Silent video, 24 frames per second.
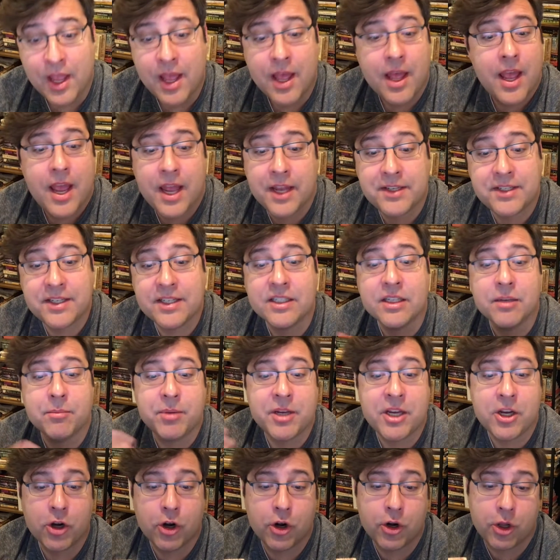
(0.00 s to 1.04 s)
had
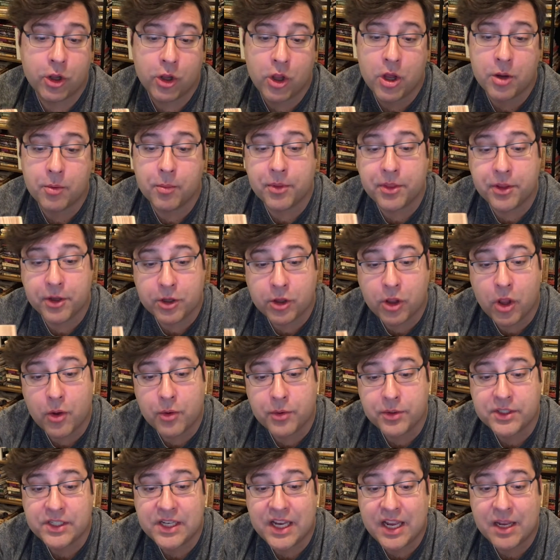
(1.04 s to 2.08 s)
disappeared along with the
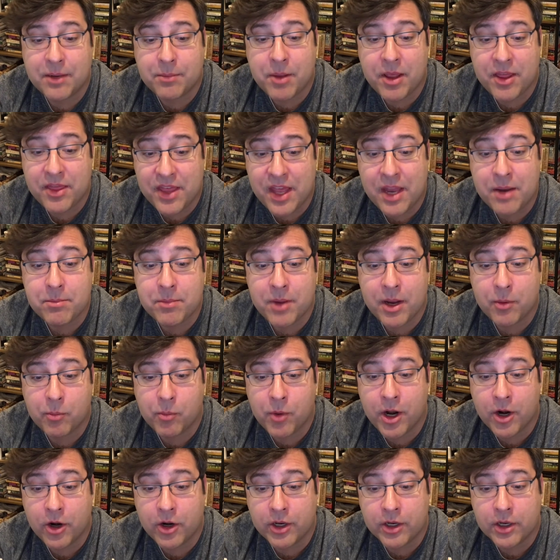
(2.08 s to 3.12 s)
clothes he had then been
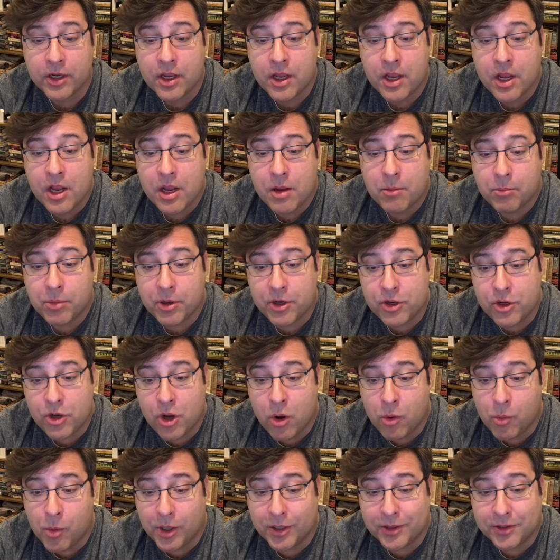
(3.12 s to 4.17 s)
wearing, but no
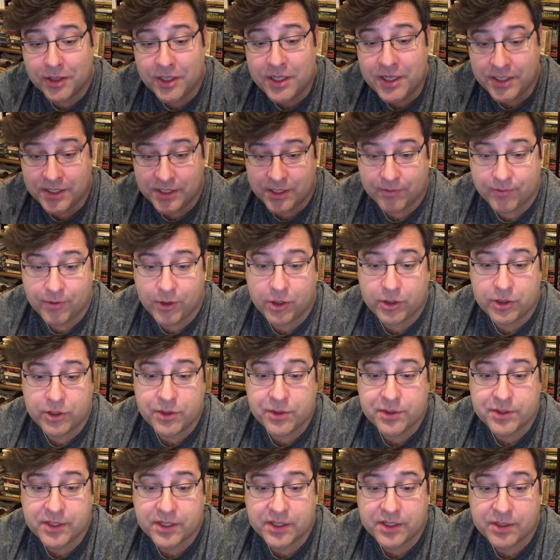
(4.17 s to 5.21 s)
one, least of all
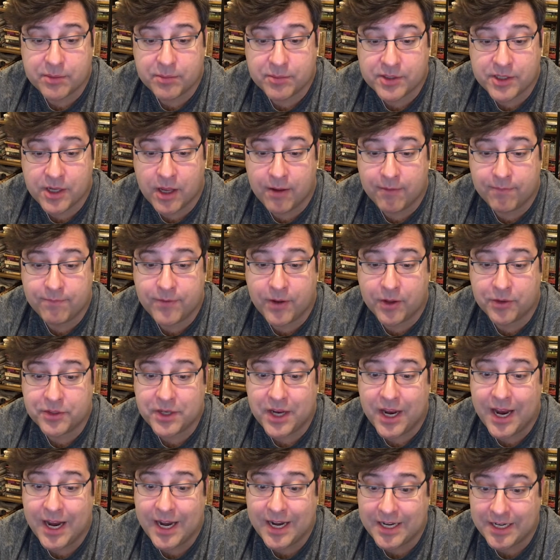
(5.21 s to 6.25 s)
Eustace himself, felt
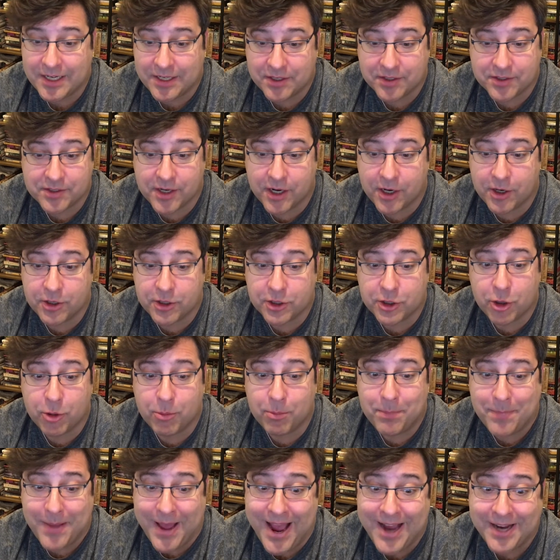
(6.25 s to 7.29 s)
any desire to go
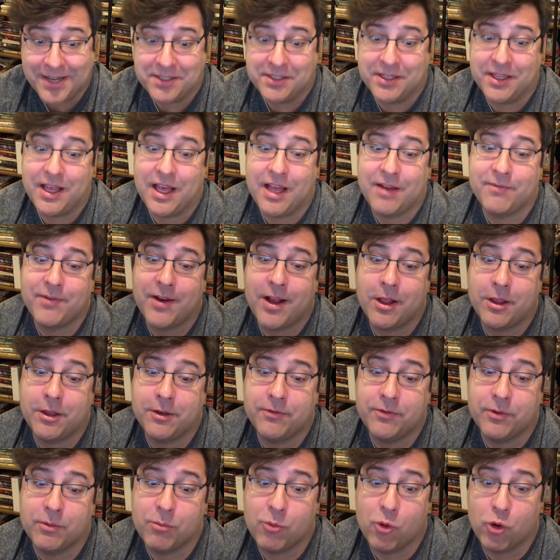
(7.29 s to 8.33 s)
back to that valley
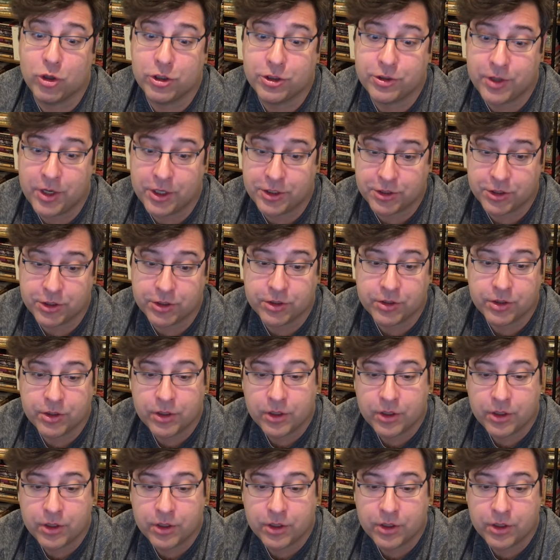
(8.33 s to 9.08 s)
for more treasure.